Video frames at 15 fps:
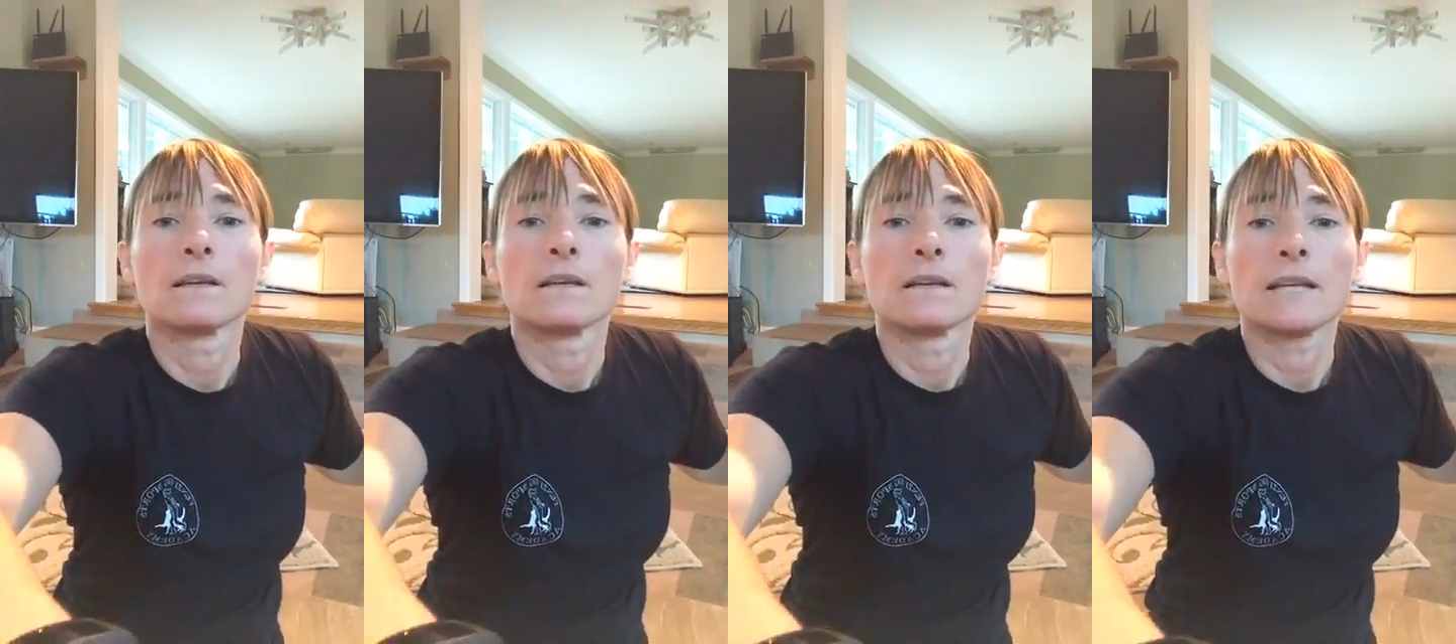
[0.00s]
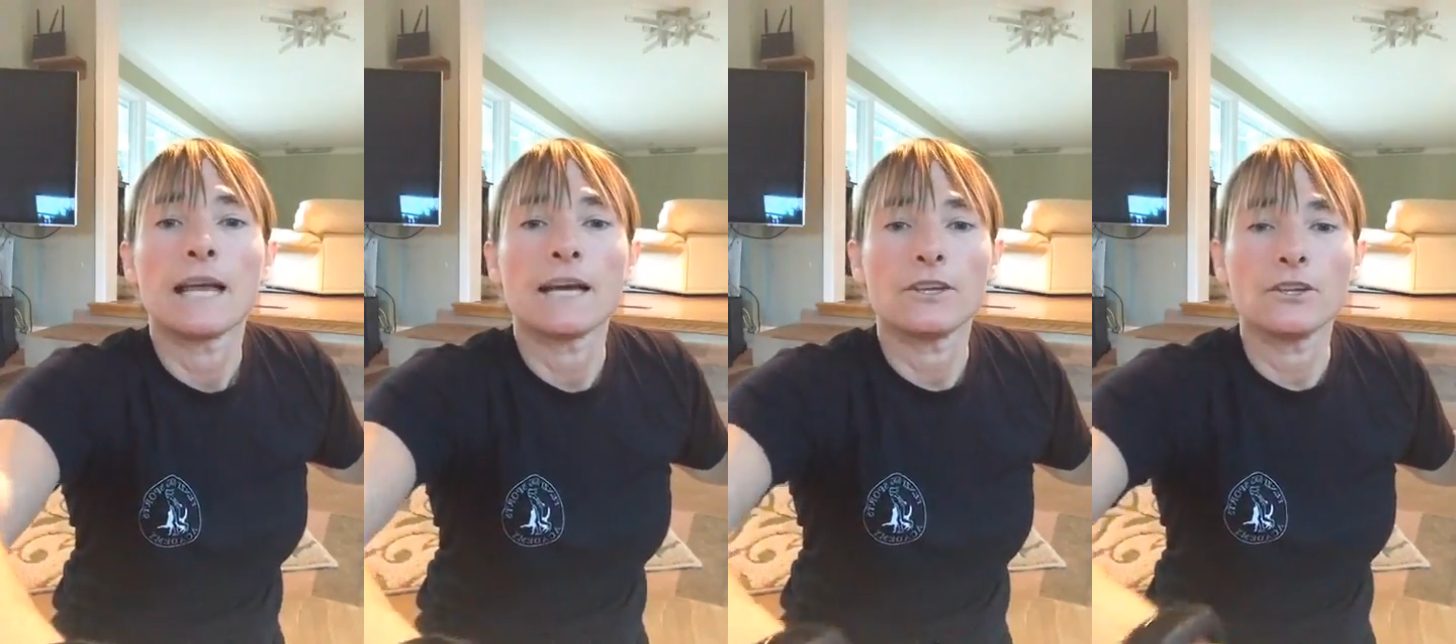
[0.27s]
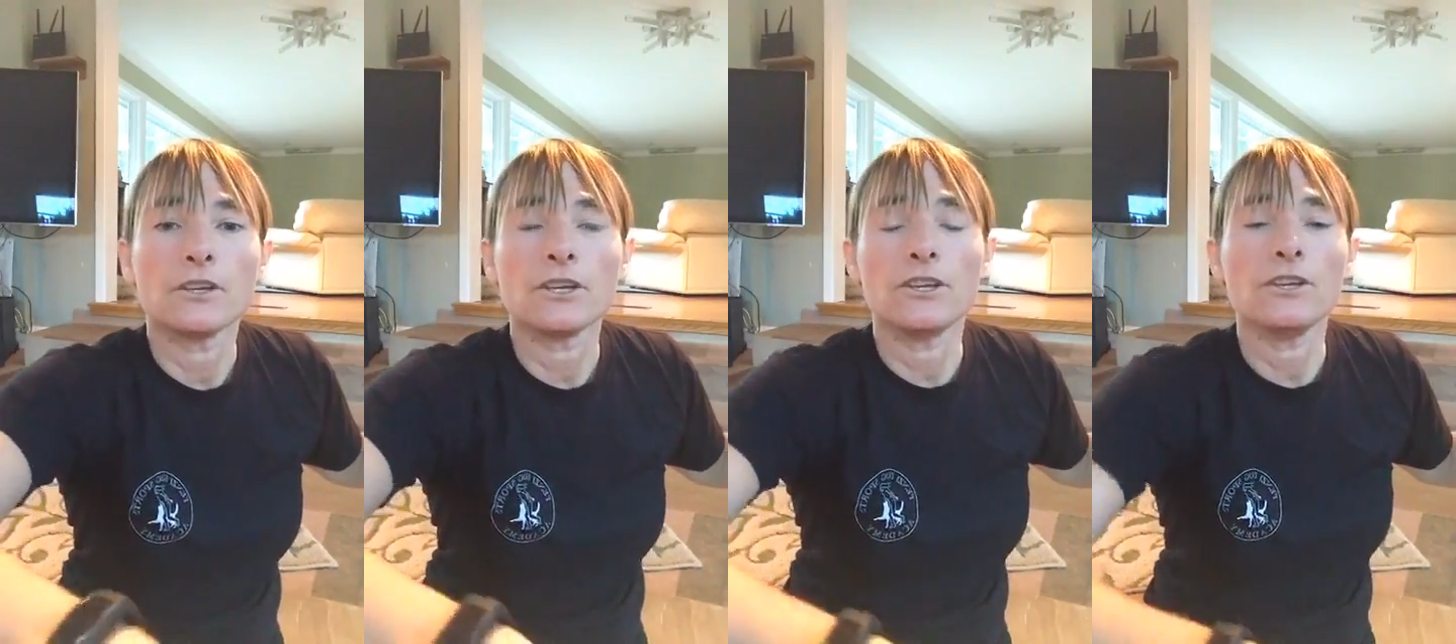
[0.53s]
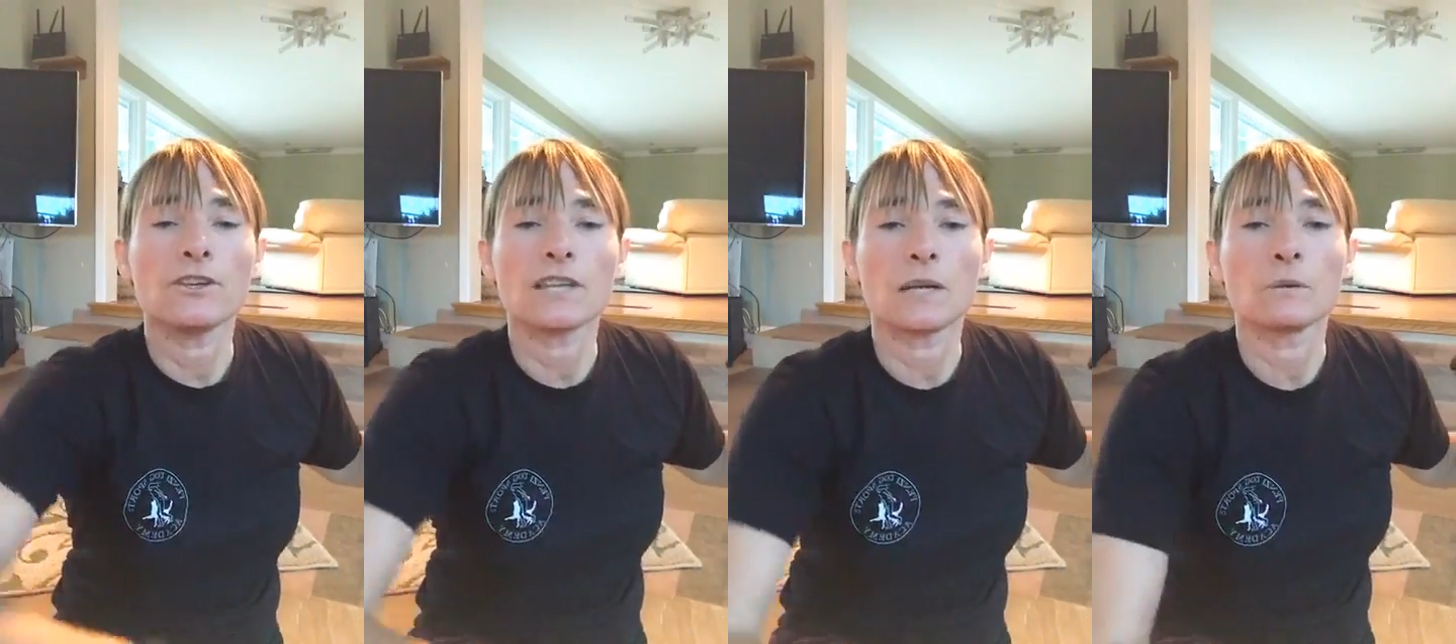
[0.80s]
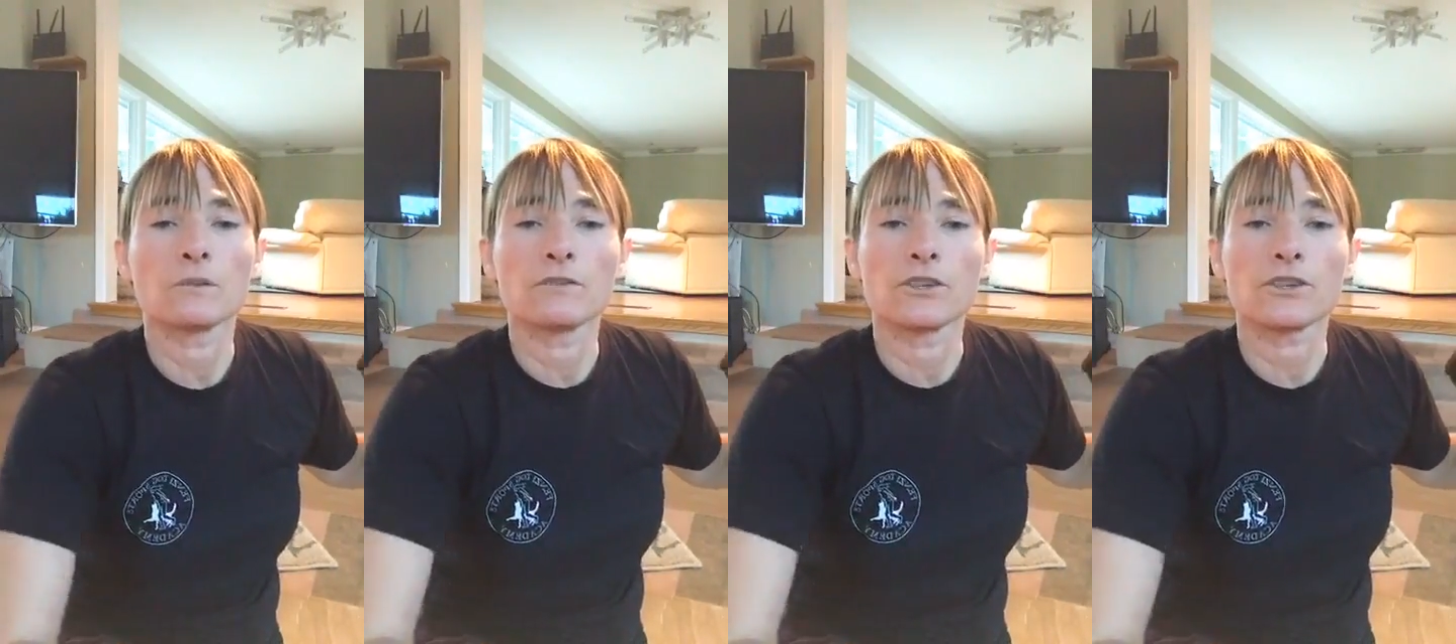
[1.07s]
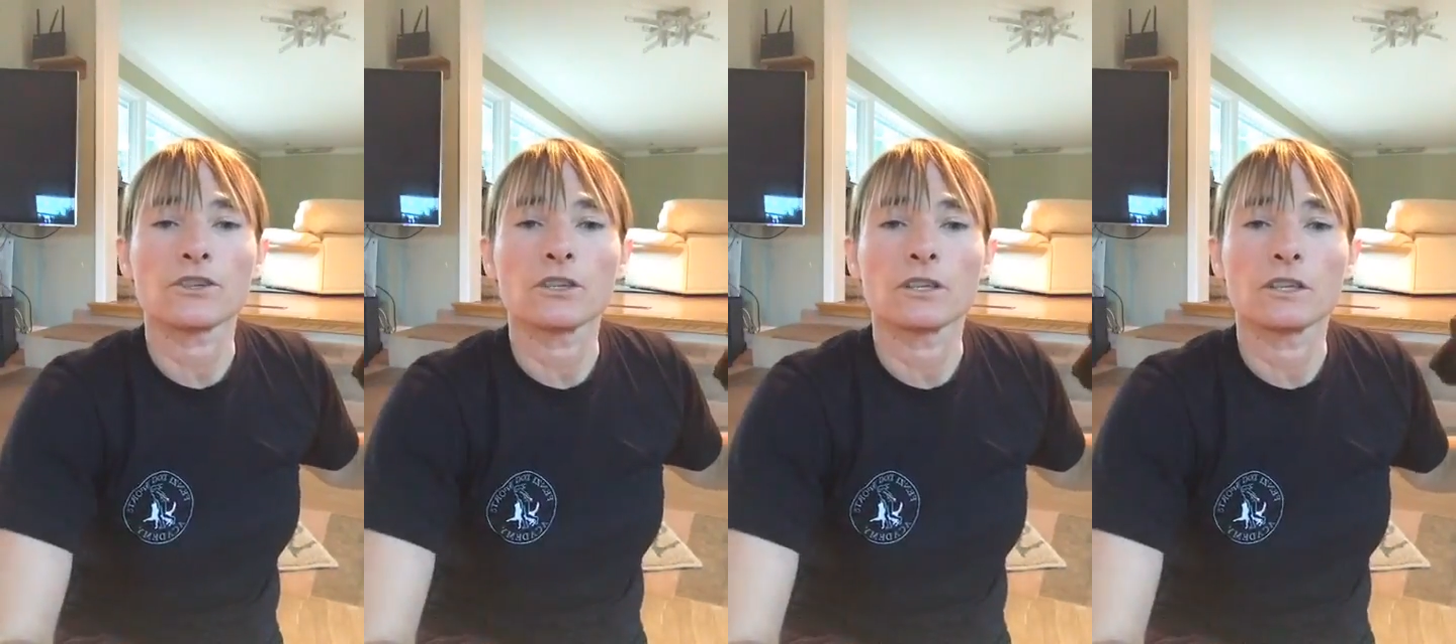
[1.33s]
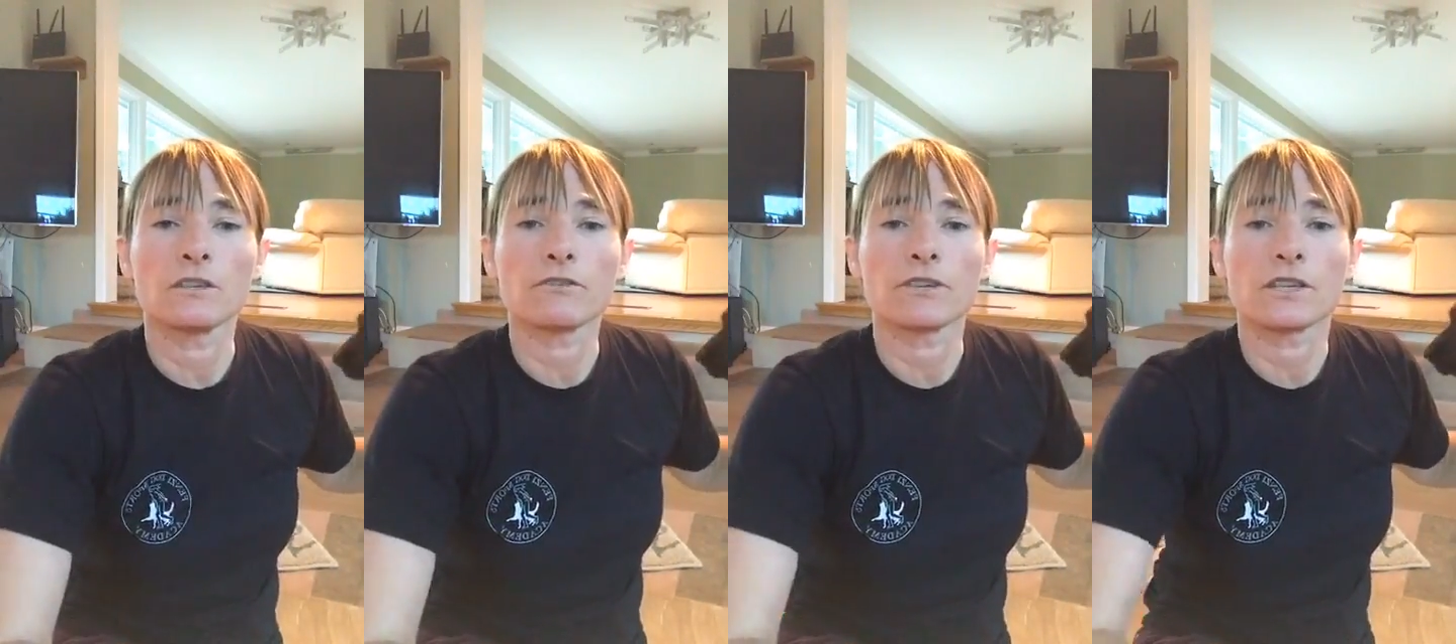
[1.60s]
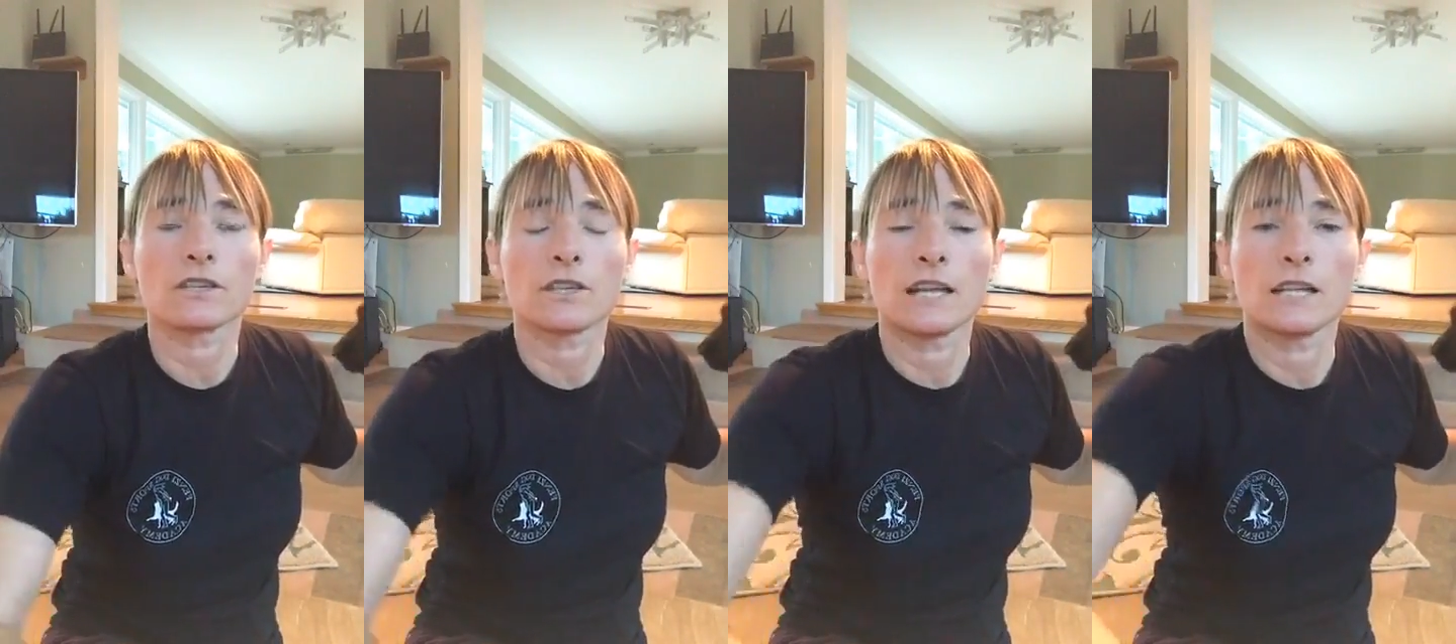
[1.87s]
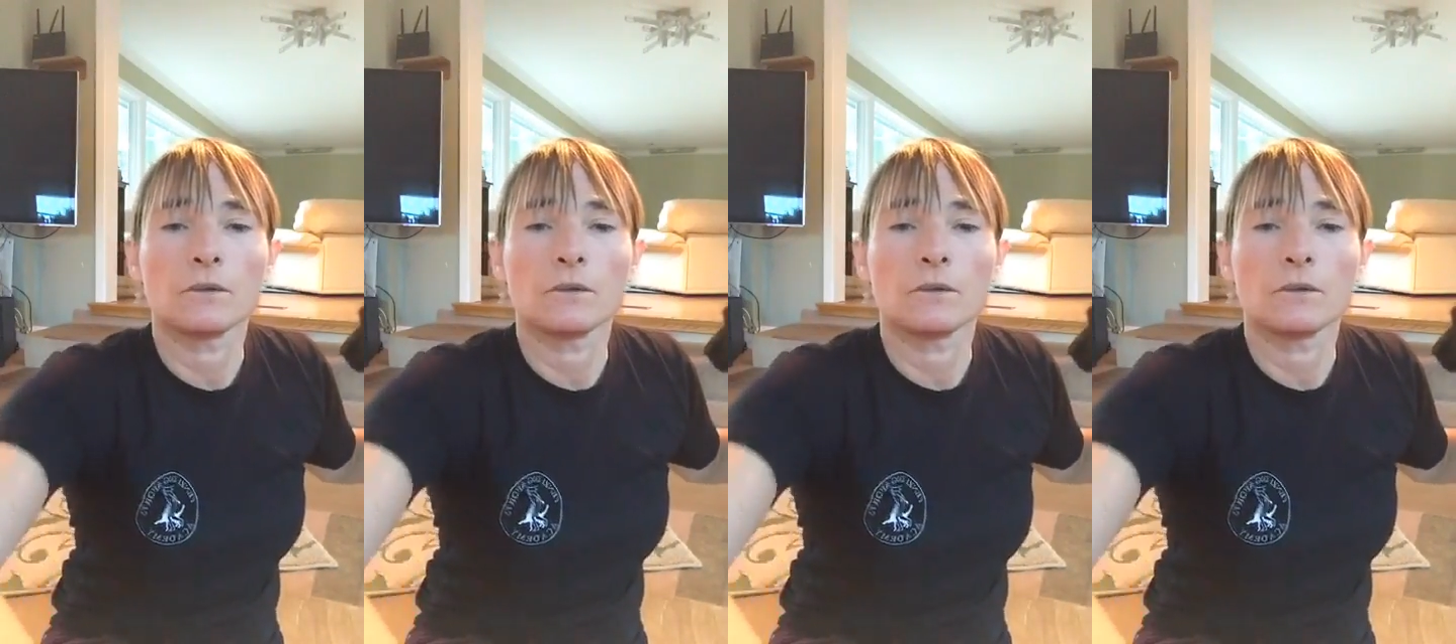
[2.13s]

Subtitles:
Yeah, you could use that reverse turn in freestyle.